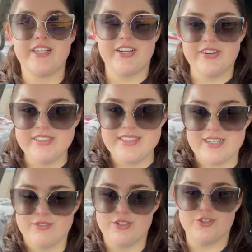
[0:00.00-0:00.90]
narrowed it
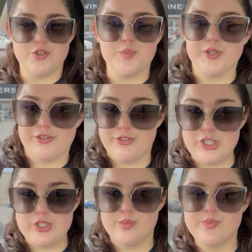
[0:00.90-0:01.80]
down to 2
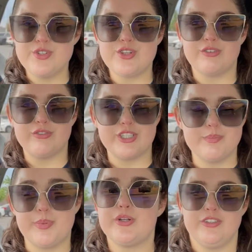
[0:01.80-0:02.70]
perfumes,
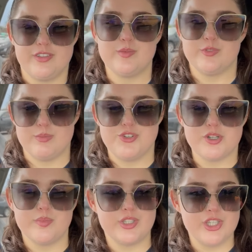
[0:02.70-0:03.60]
both of them from
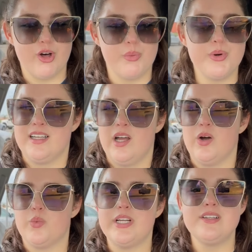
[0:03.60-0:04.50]
Jo Malone.
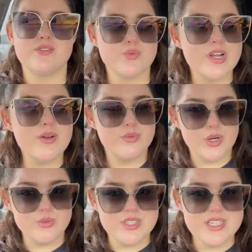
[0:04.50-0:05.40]
One is Red
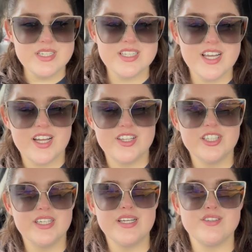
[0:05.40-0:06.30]
Roses, the
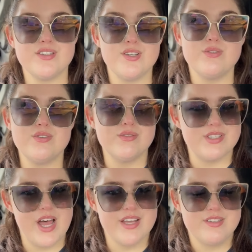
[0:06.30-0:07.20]
other is Yuzu
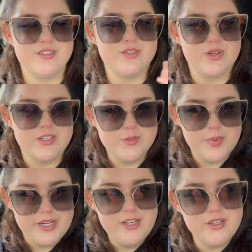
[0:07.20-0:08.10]
Zest. So I
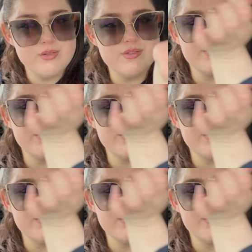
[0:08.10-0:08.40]
sprayed Yuzu